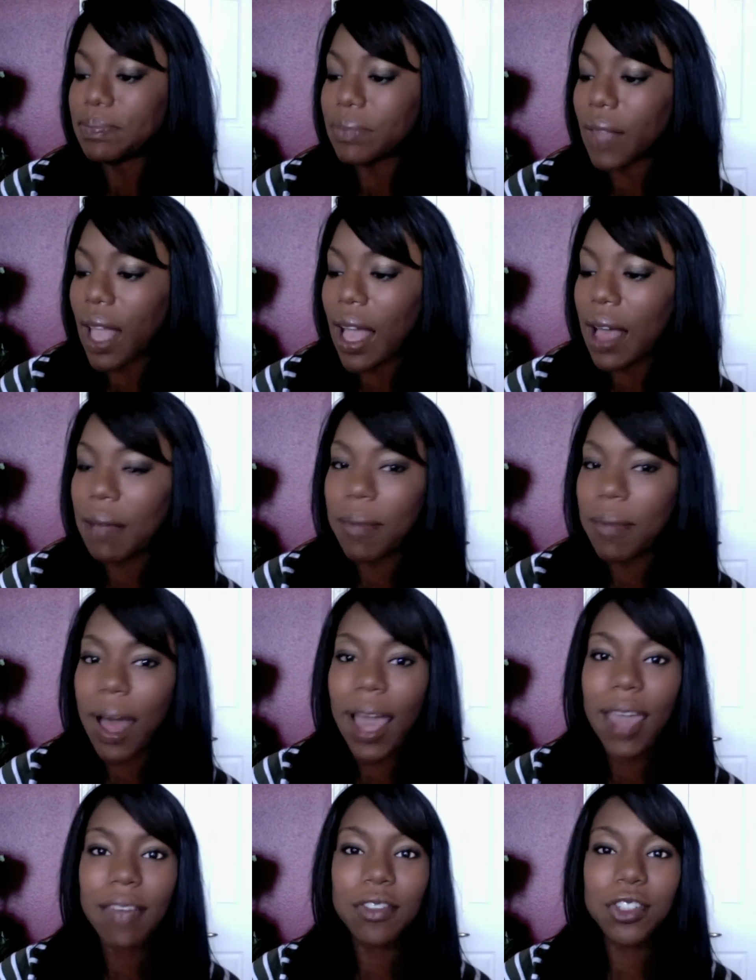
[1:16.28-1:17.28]
um, I
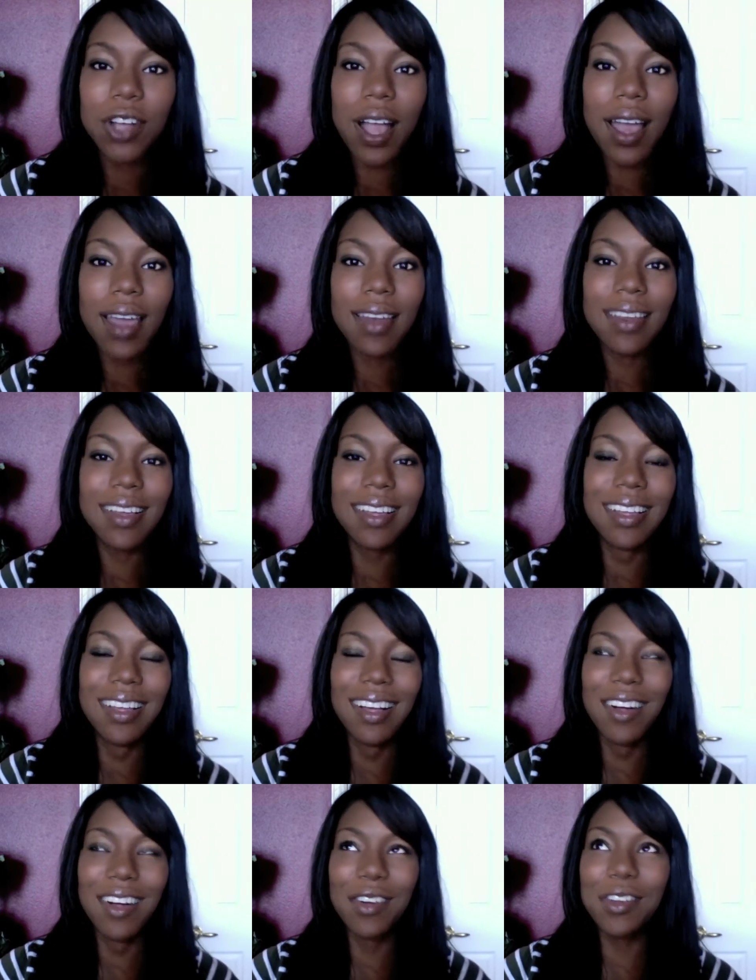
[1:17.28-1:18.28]
have tried,
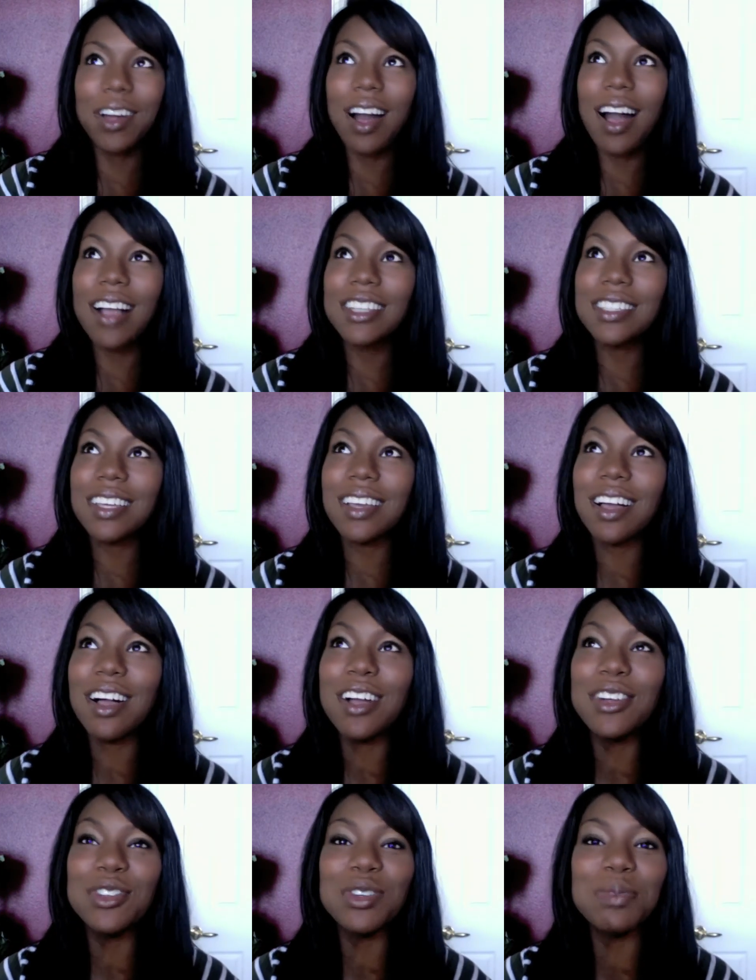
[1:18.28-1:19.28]
oh gosh, like a
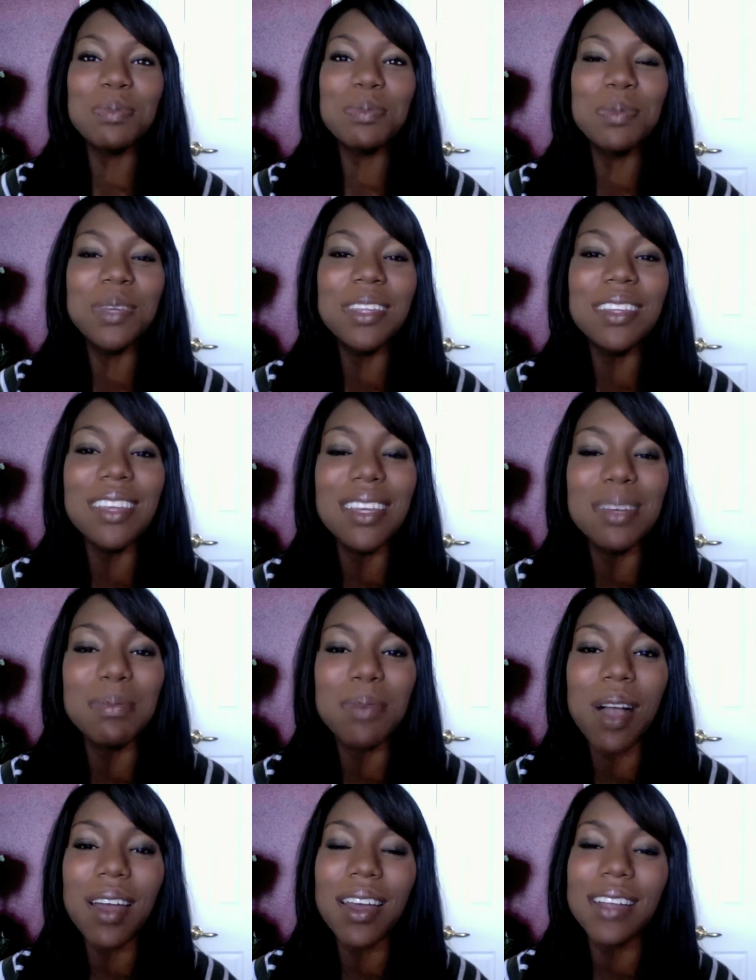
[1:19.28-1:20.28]
hundred million
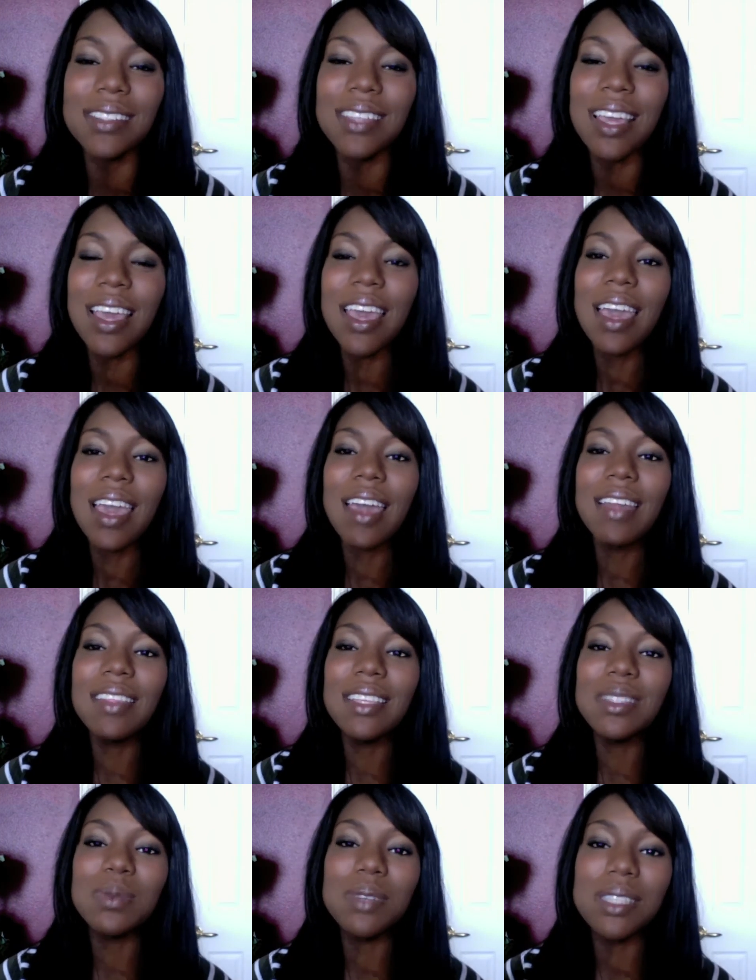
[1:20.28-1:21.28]
products, and
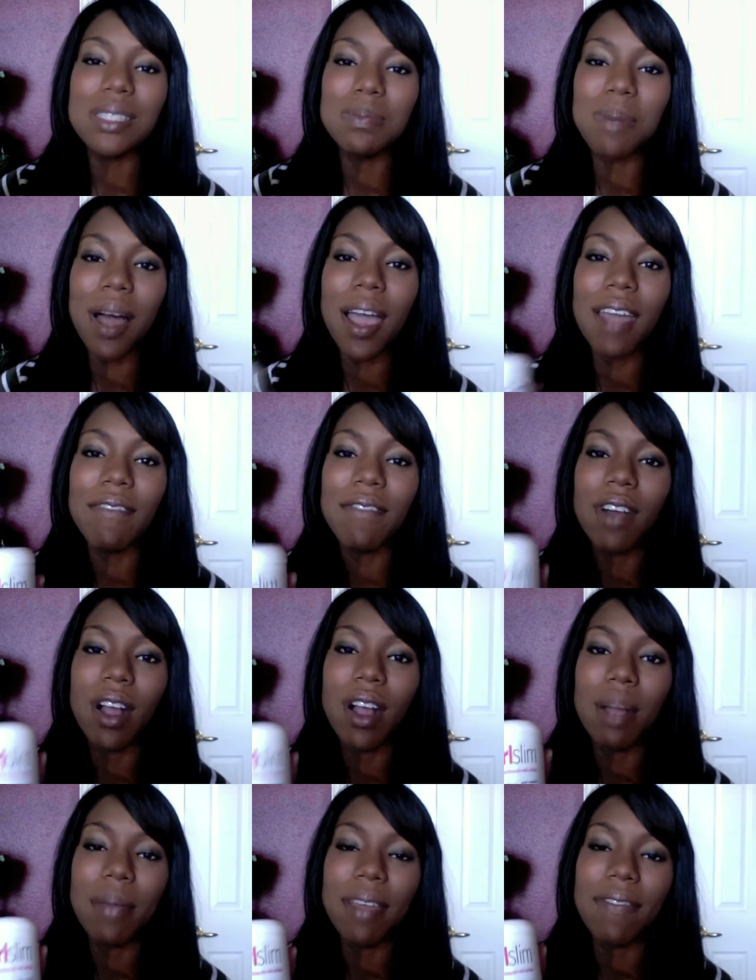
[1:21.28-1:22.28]
this one is by far
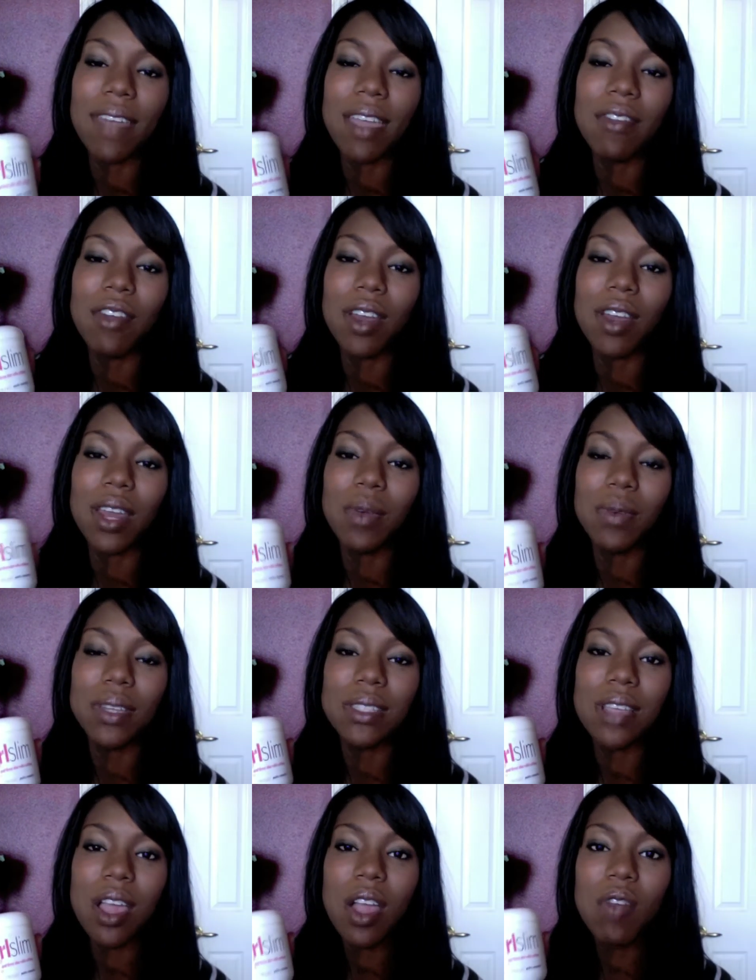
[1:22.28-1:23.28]
my favorite. It was
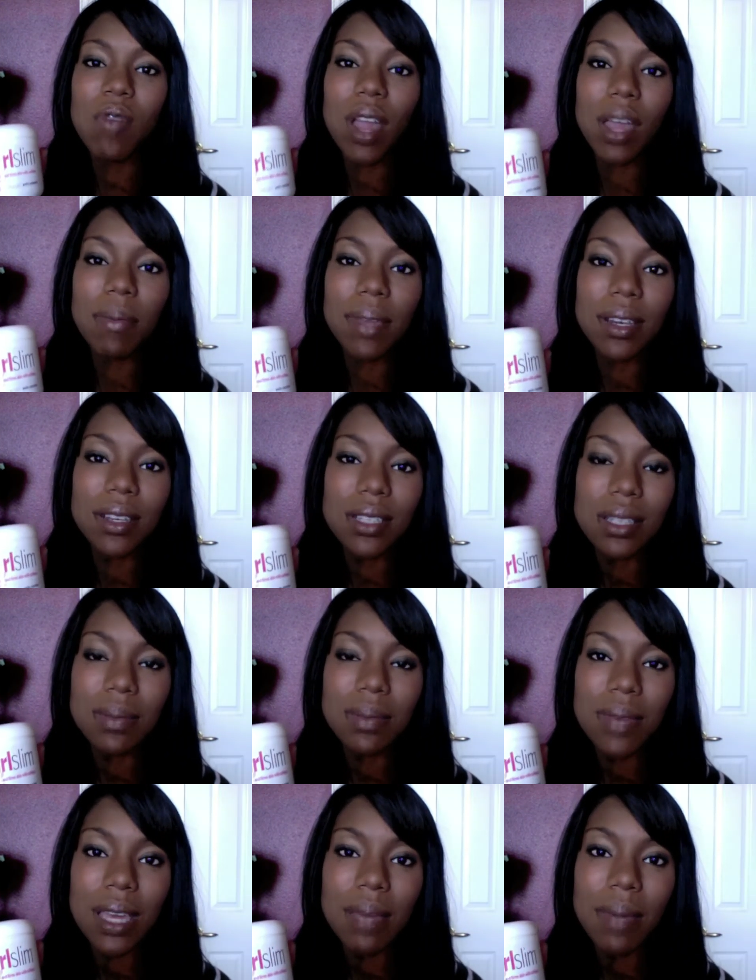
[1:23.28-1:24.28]
recommended to
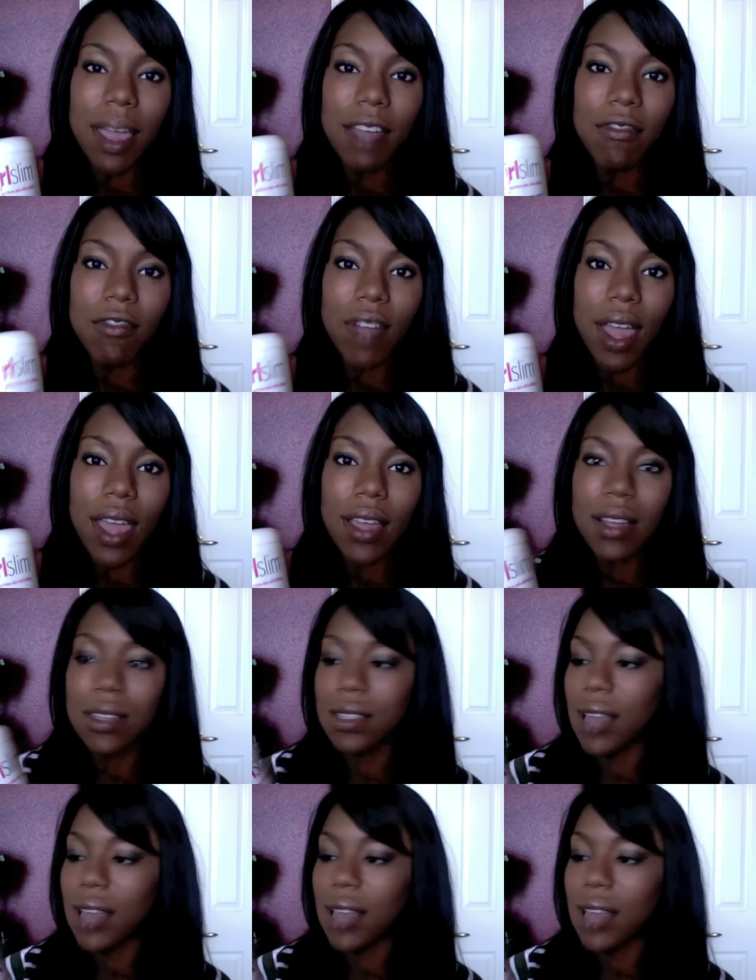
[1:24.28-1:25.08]
me by a friend.